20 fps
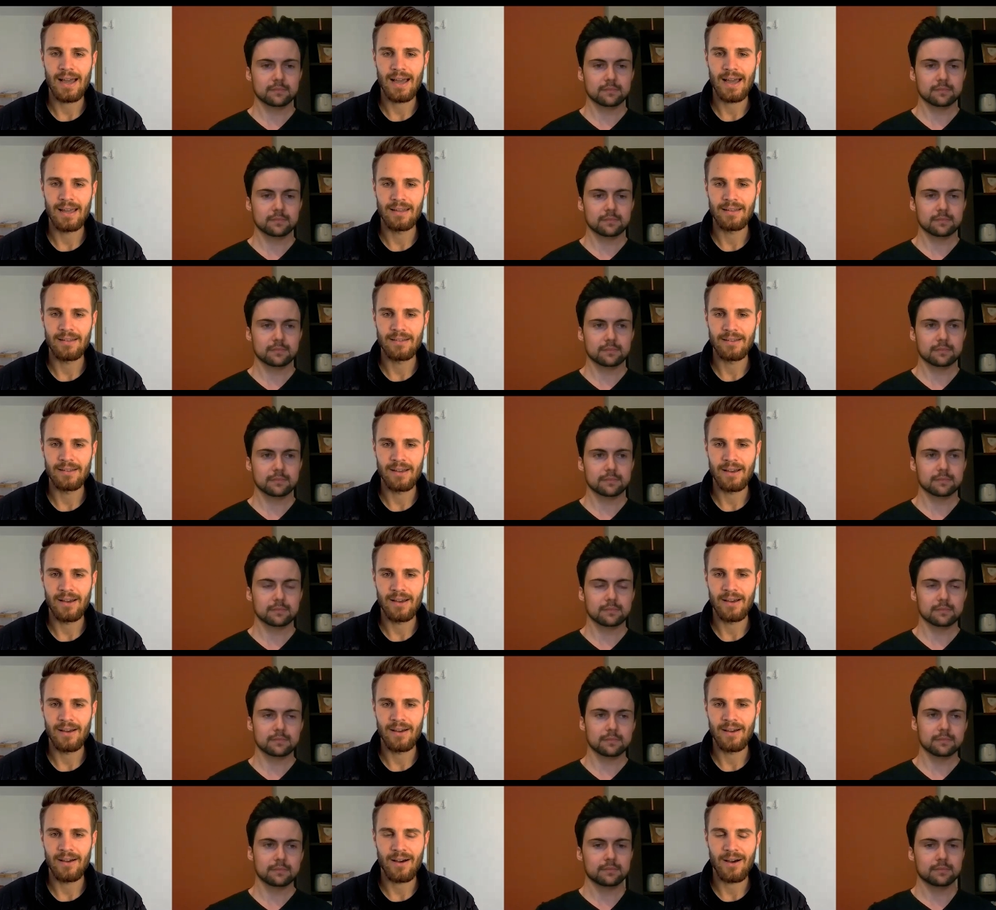Speaker 1: and
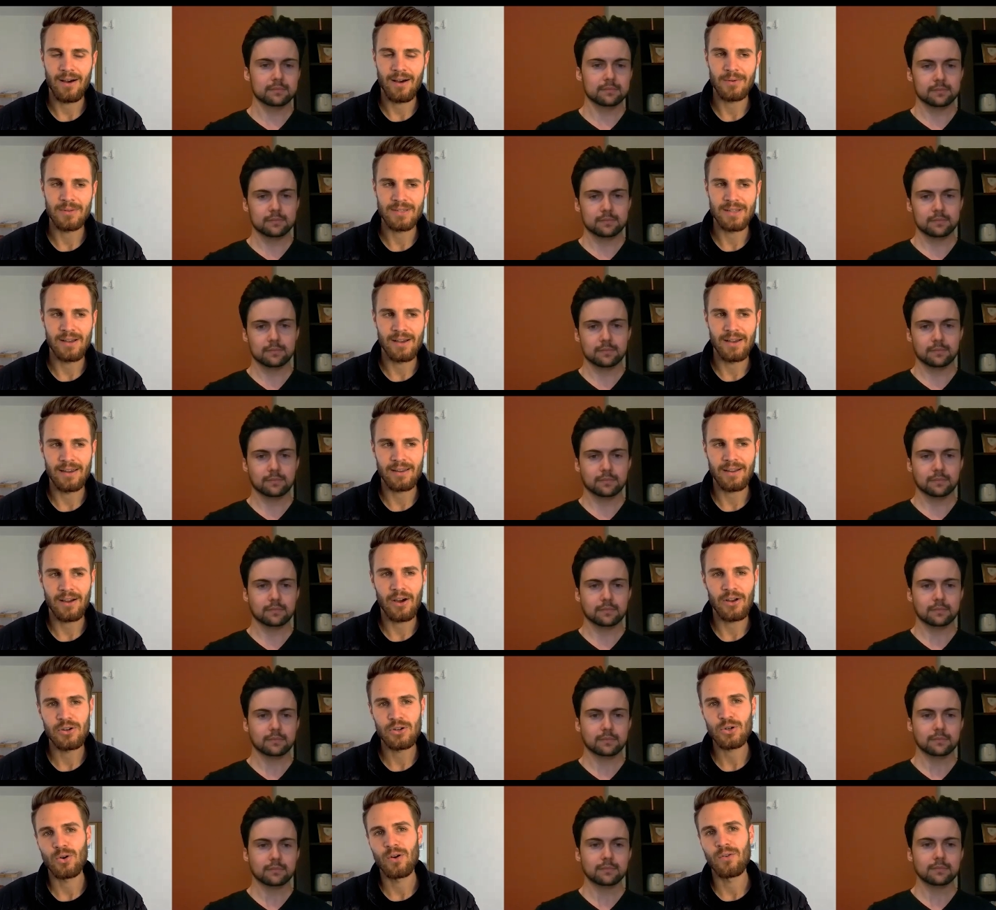uh, I was like
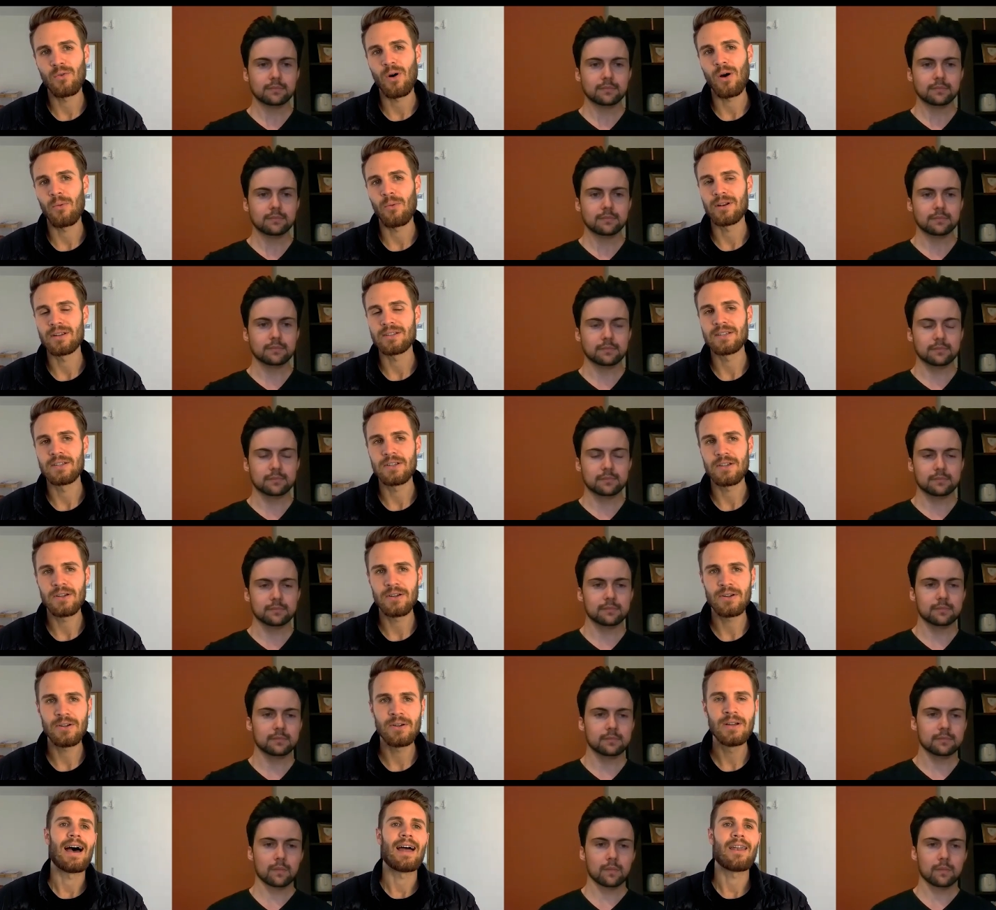unsure of what I wanted to
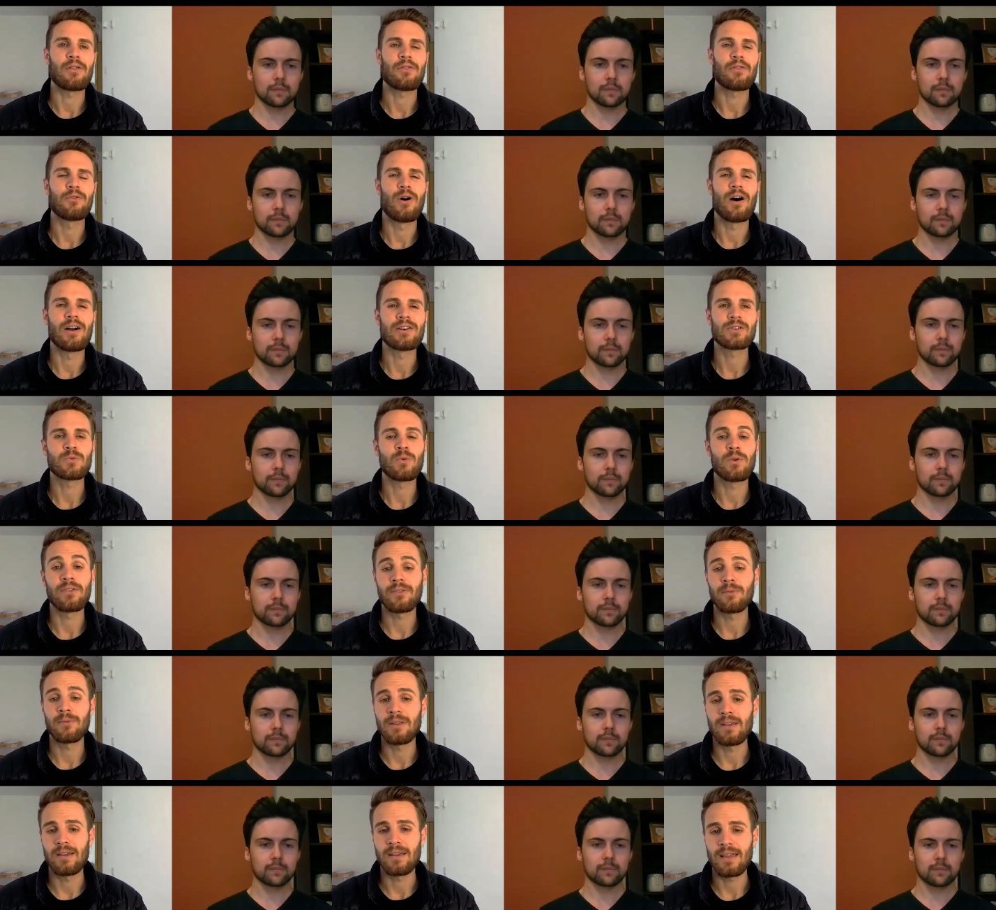do. And I thought, I just want
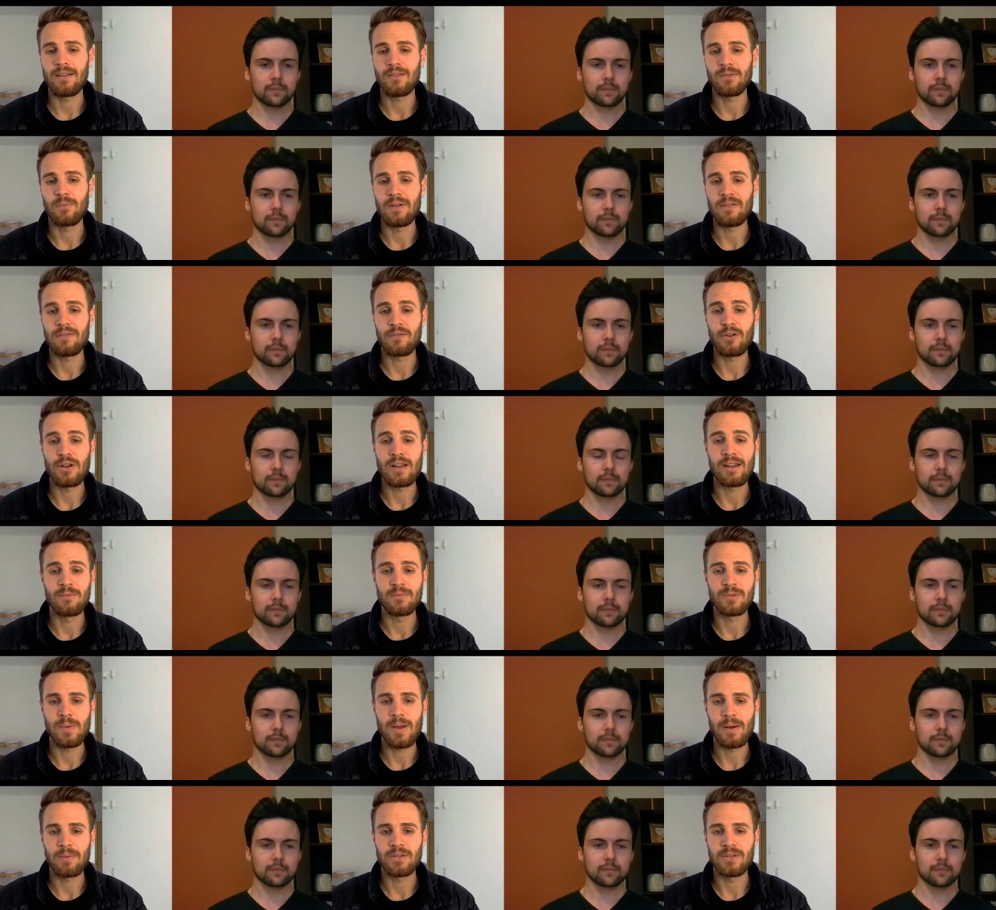something that gives me freedom
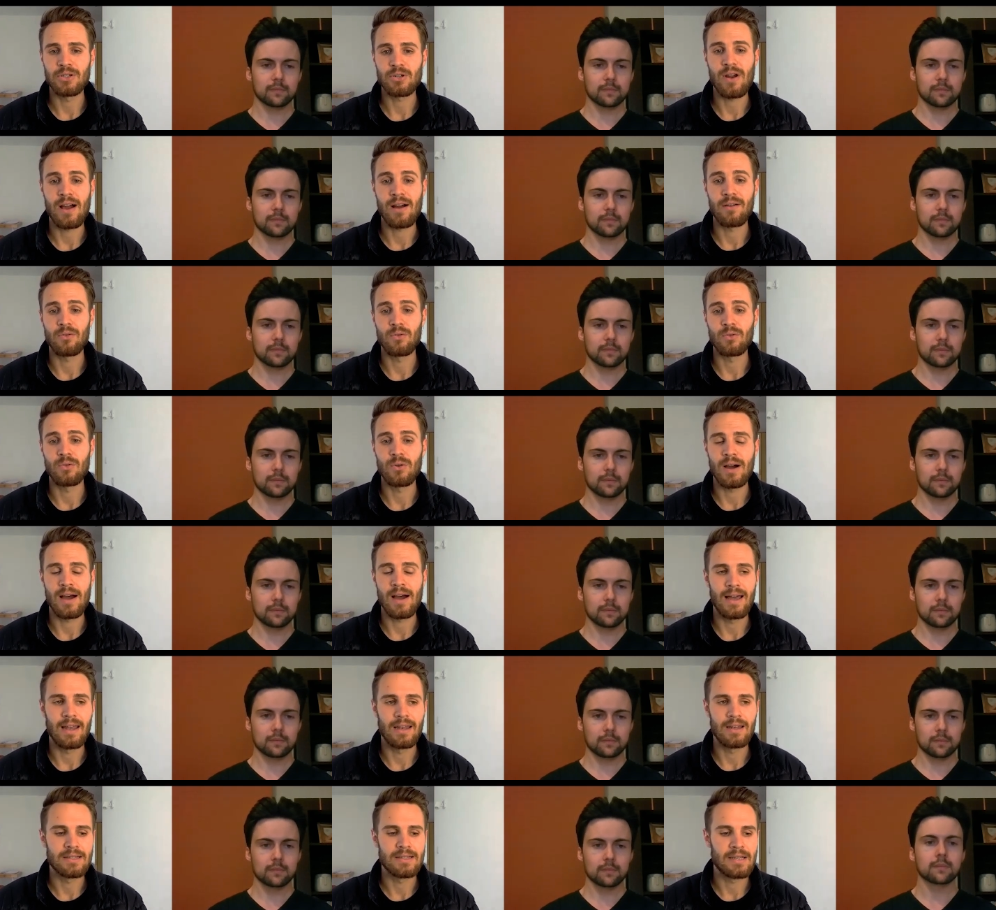to be able to travel
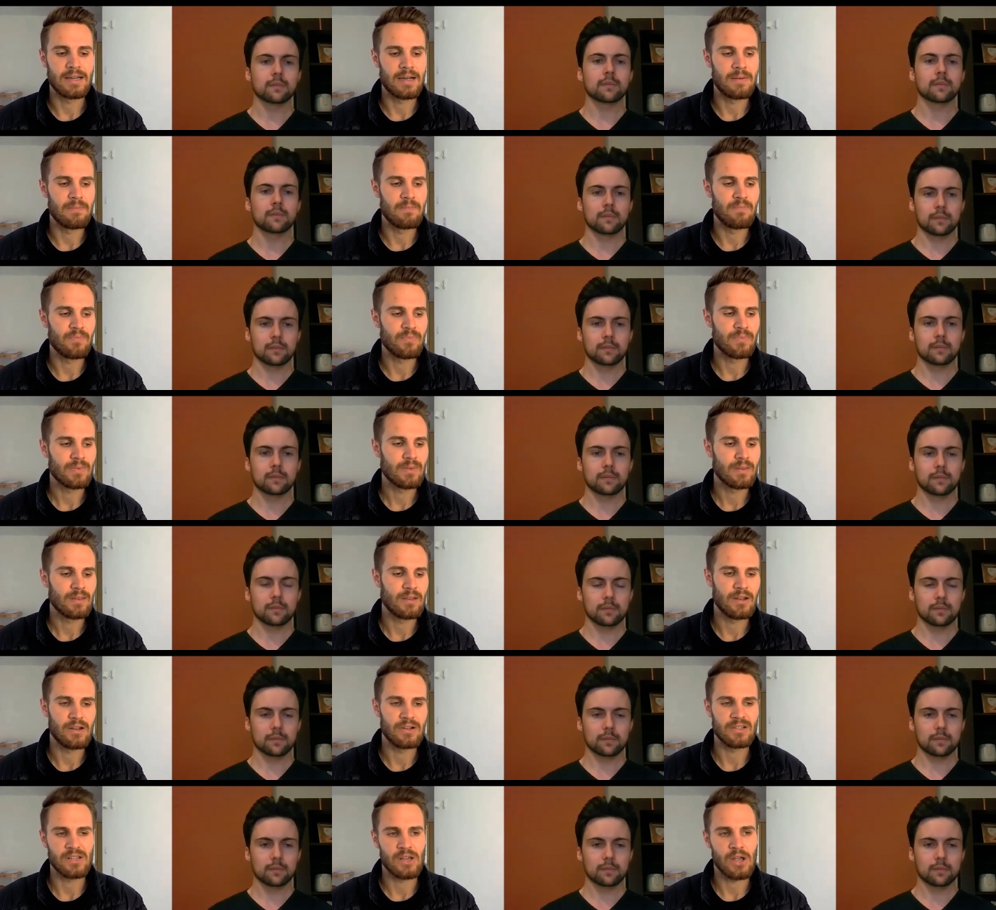and, um, you
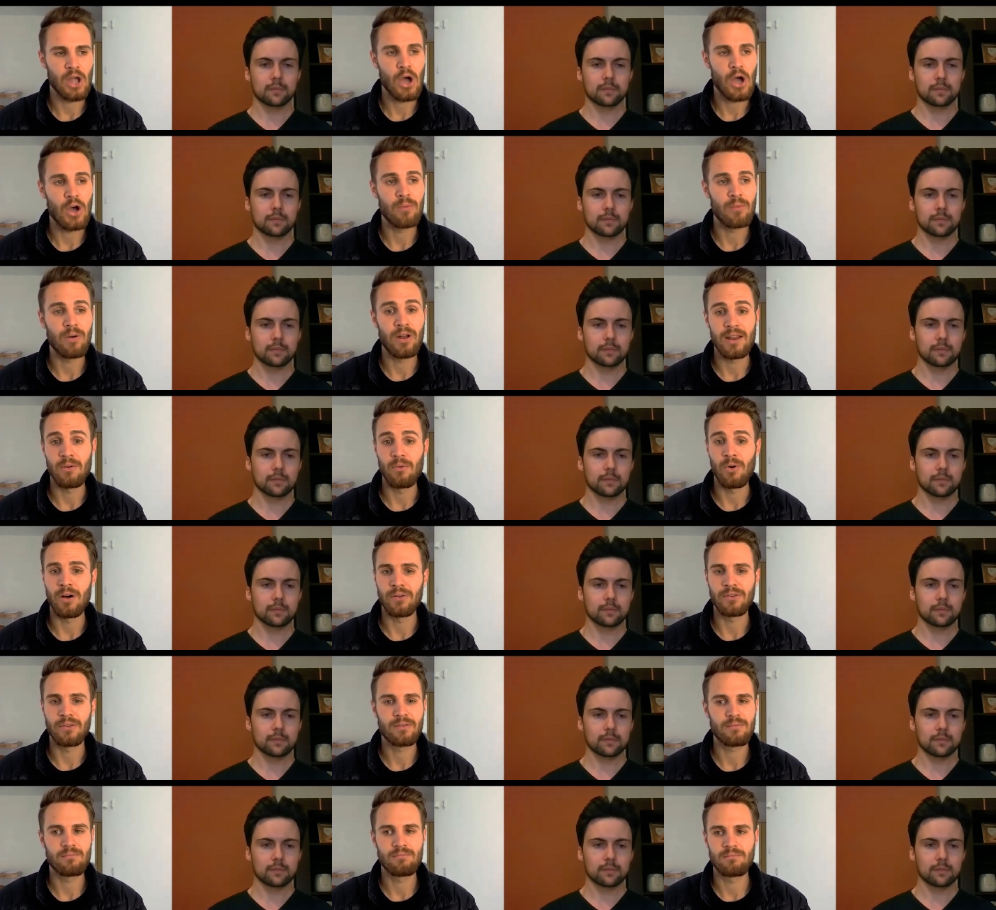know, just like earn money
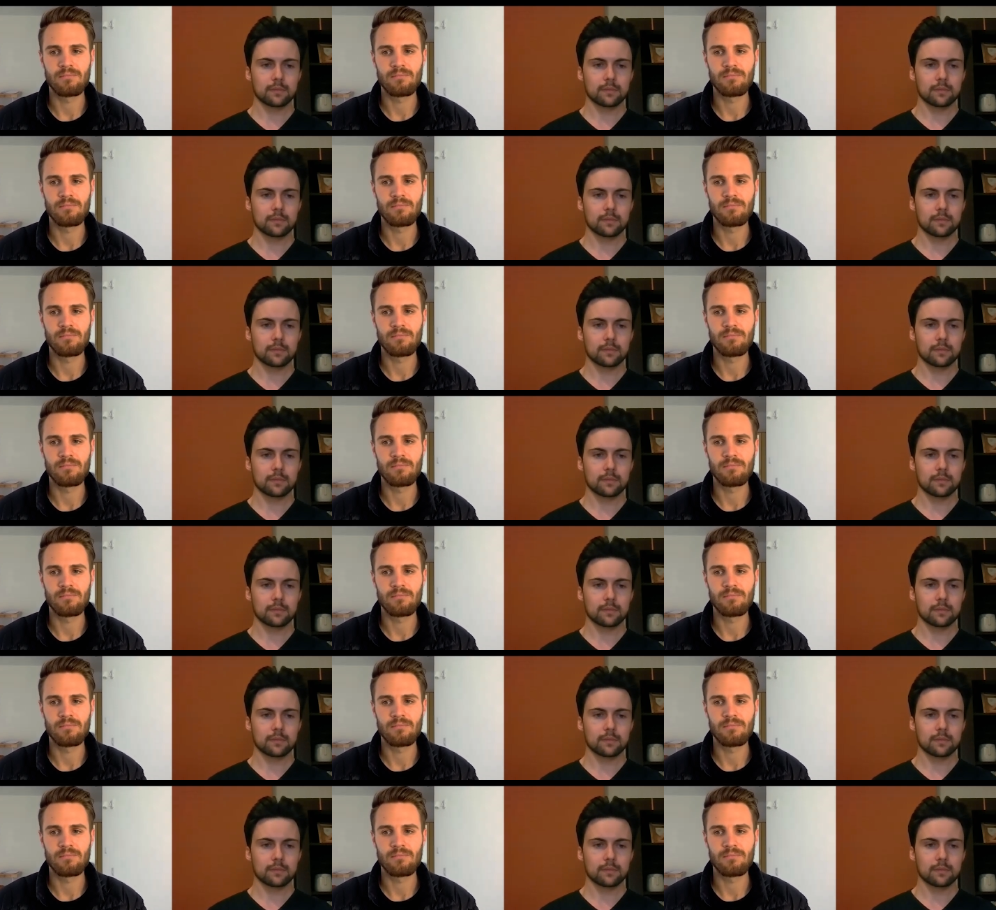whilst